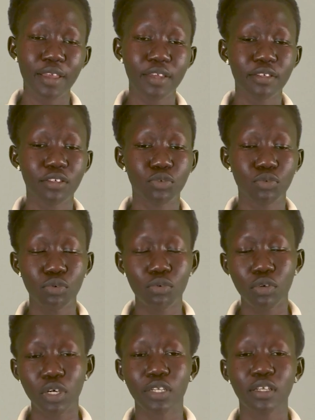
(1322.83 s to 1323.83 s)
it, you
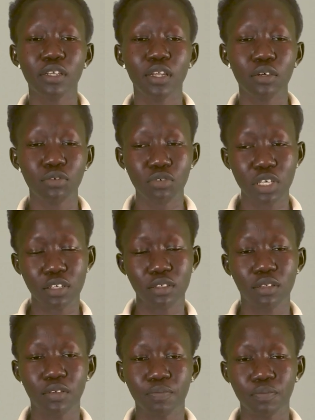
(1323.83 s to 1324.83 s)
cook, and then now you eat.
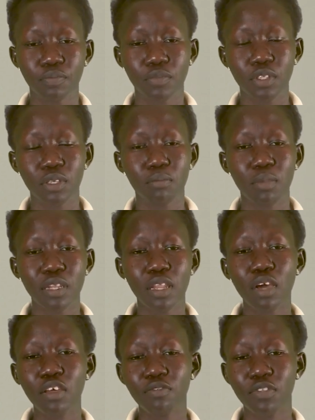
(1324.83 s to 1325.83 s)
But
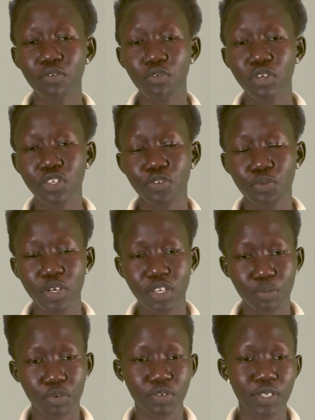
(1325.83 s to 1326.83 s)
now if the food is already
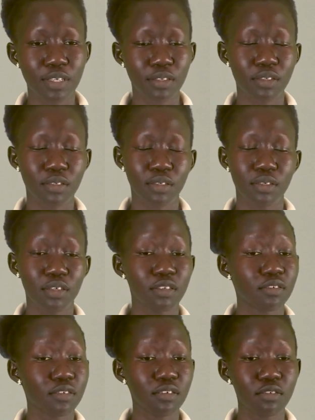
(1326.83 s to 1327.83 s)
processed,
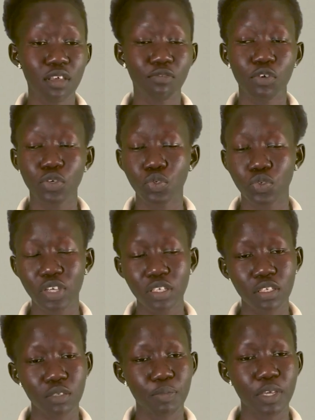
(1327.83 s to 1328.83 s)
it's easier for you to
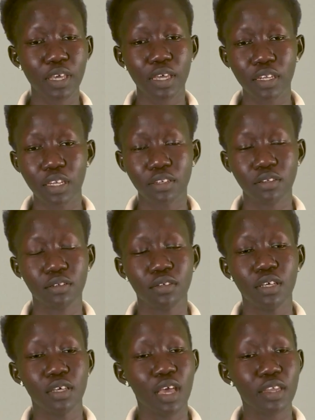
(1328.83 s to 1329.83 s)
just pick and eat
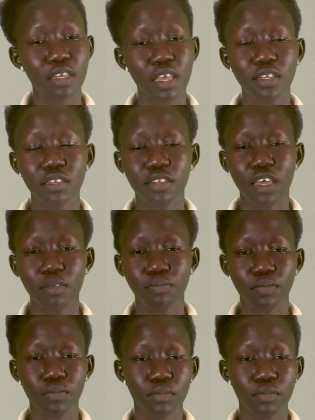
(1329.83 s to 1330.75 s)
at any time.